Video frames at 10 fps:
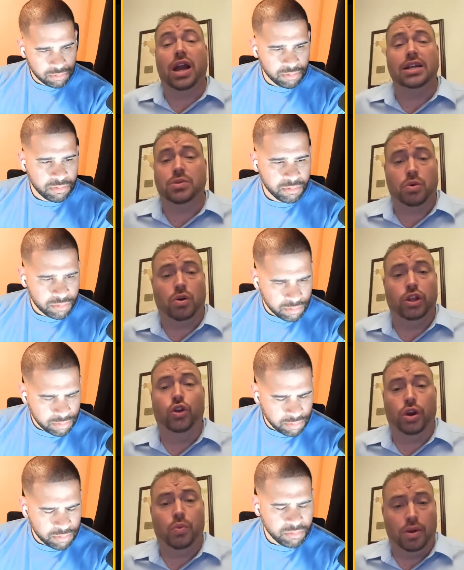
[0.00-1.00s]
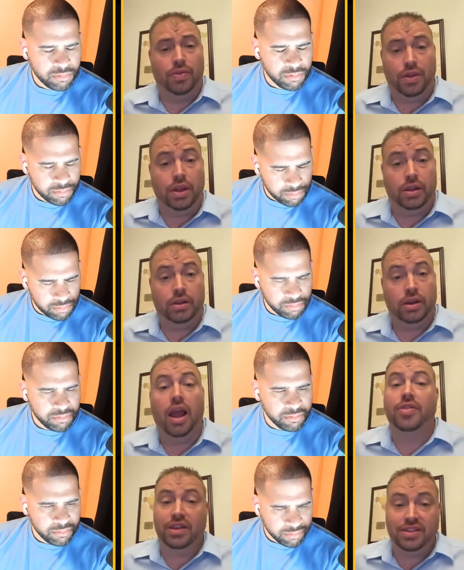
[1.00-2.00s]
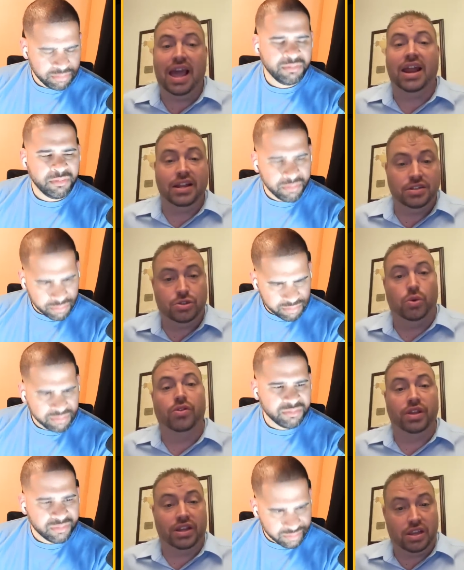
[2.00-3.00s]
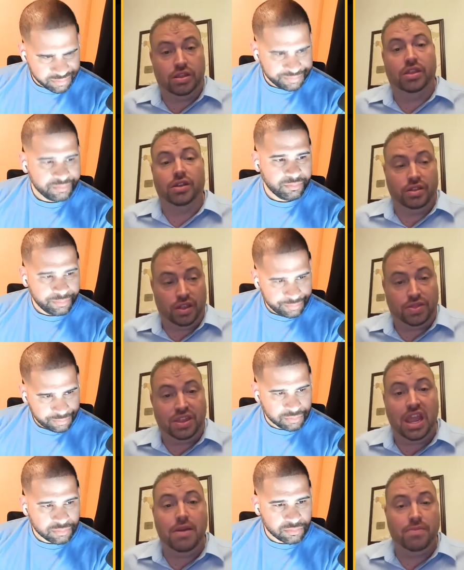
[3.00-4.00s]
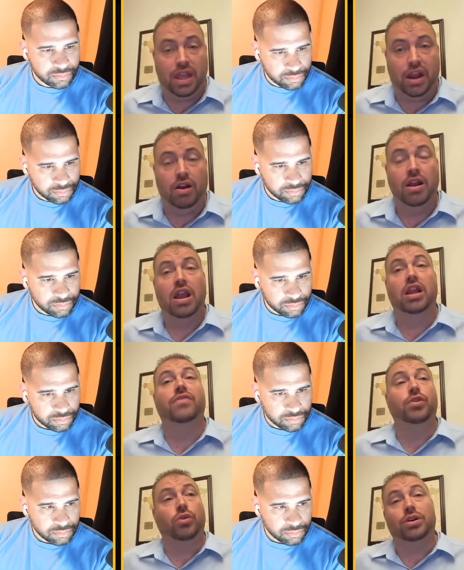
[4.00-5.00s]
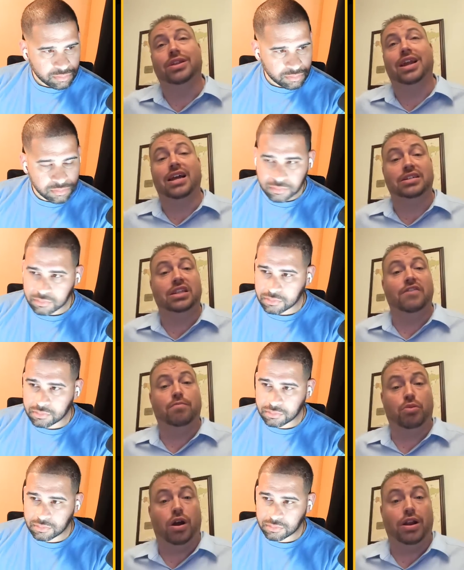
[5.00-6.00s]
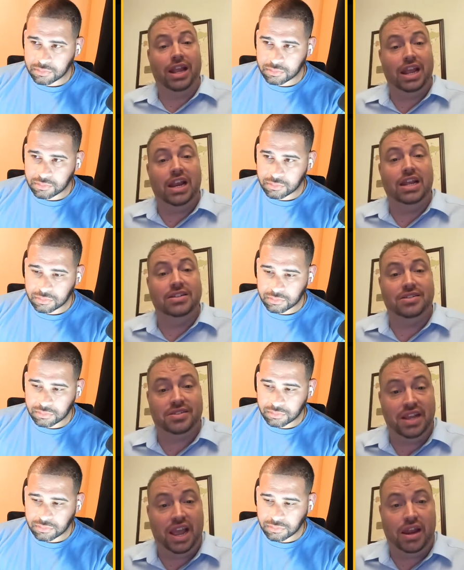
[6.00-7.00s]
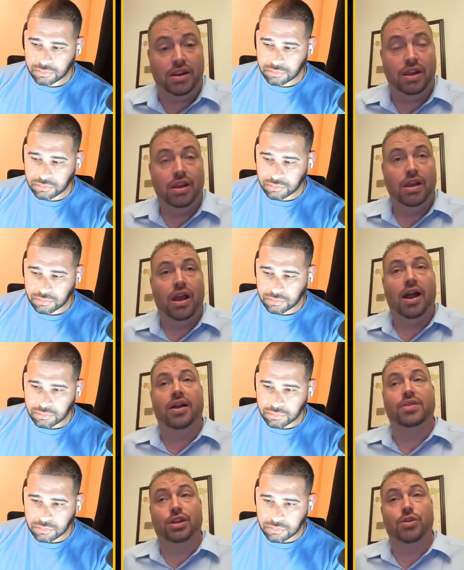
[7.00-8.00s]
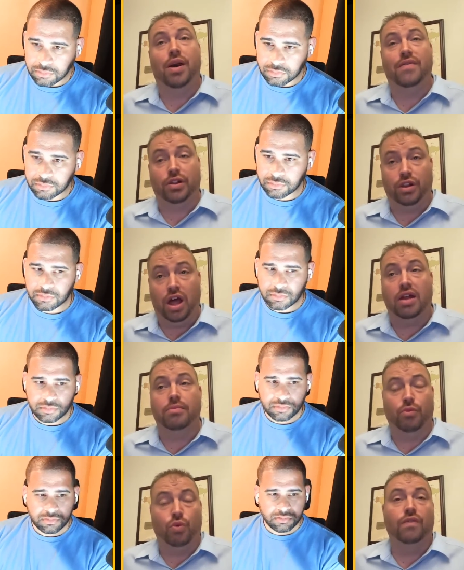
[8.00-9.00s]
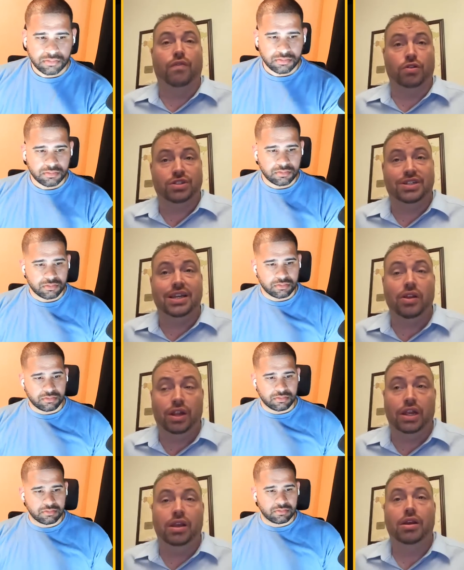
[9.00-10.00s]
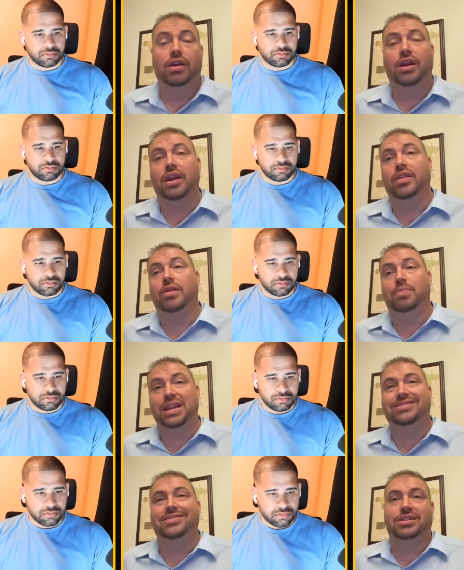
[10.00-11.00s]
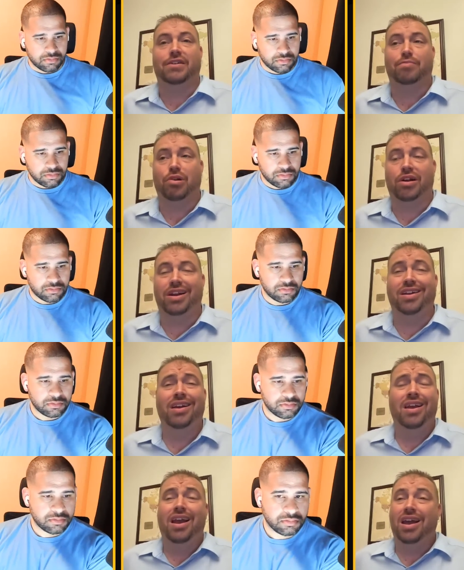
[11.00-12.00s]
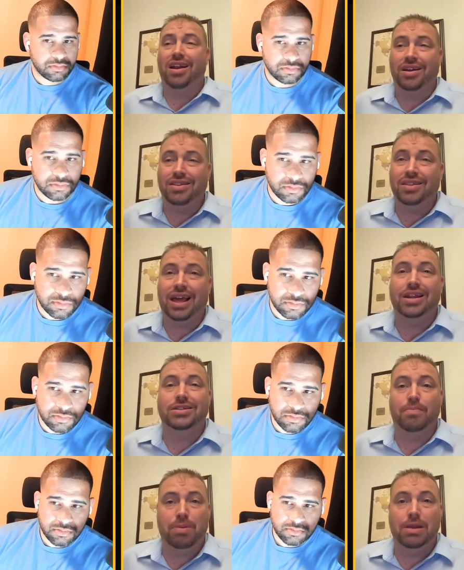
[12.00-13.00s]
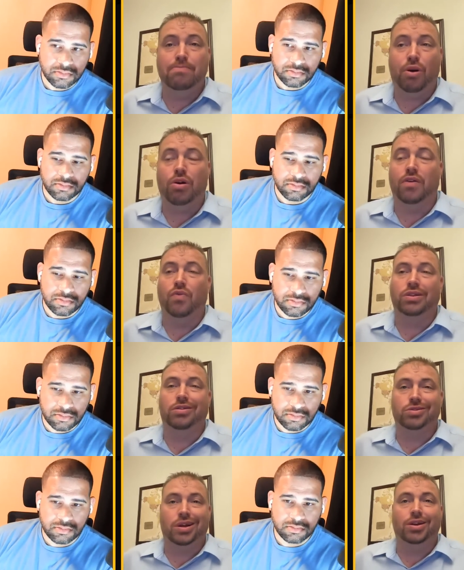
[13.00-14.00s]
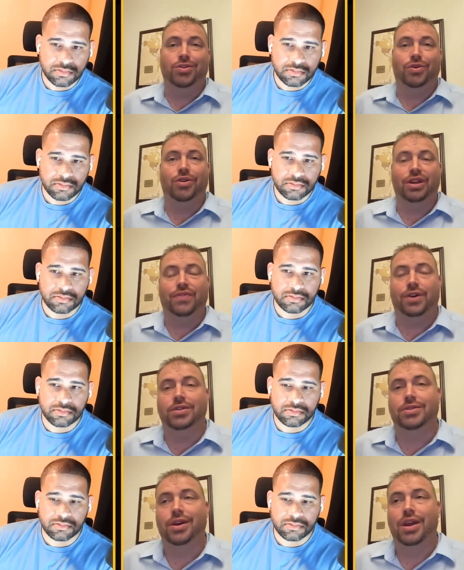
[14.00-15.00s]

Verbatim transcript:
Speaker 1: guys that were only good at one thing. I think that is sort of the, the the theme there. And if you look at the guys that they've brought in instead, I think you have a lot more versatility in the pieces that they've brought in. And I think that is a big part of what they're trying to do on defense.